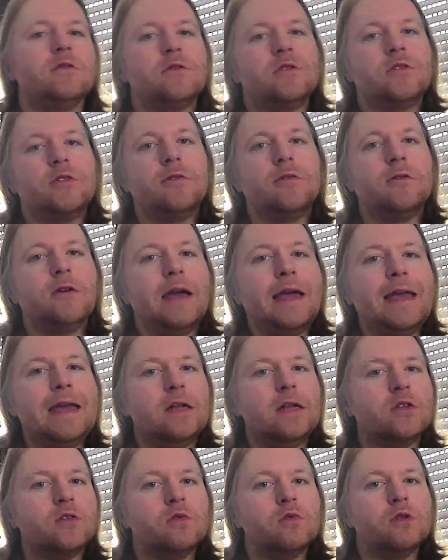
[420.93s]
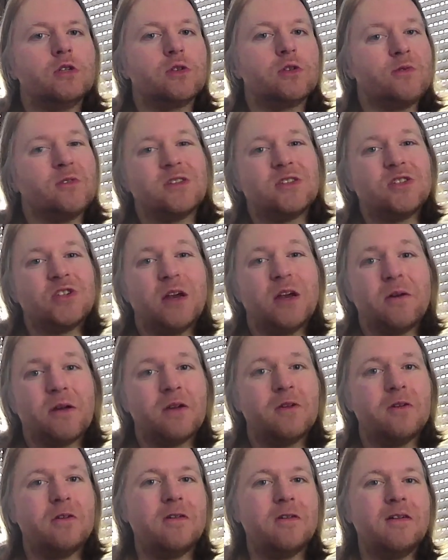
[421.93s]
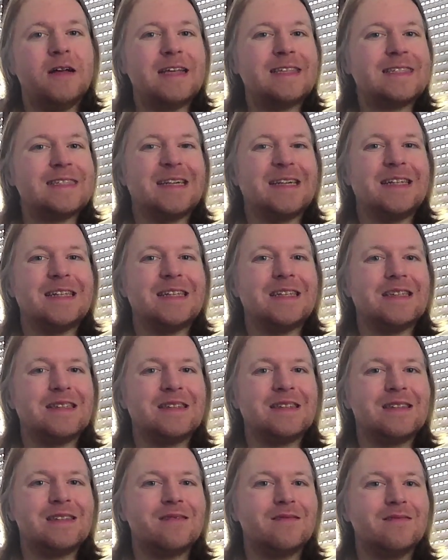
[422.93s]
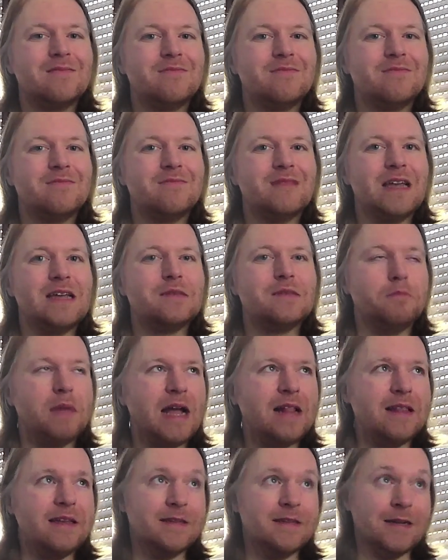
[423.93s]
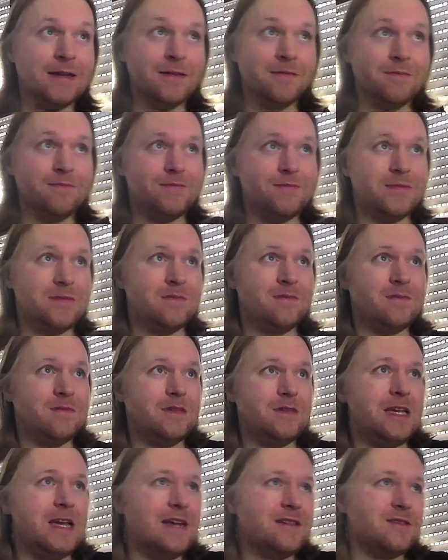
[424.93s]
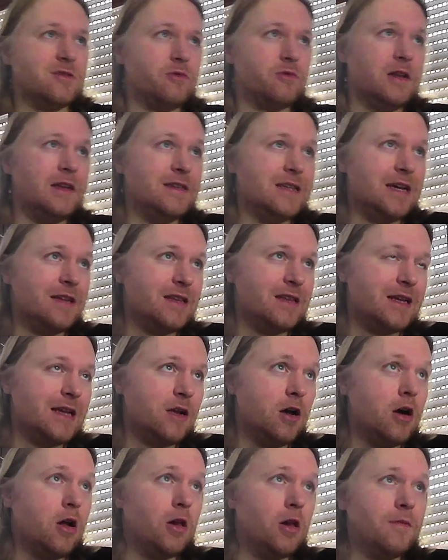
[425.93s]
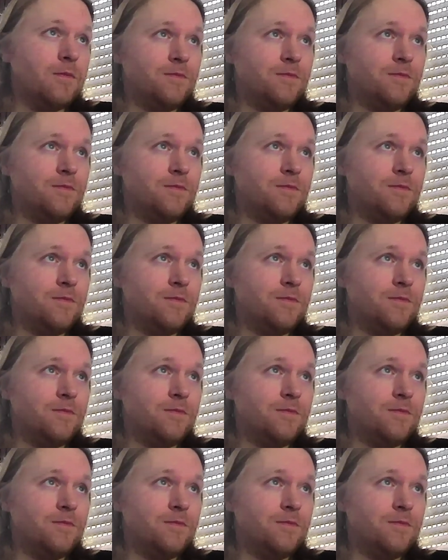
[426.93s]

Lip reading: to your age, which Chris Jericho has barely done. He hasn't really done that at all.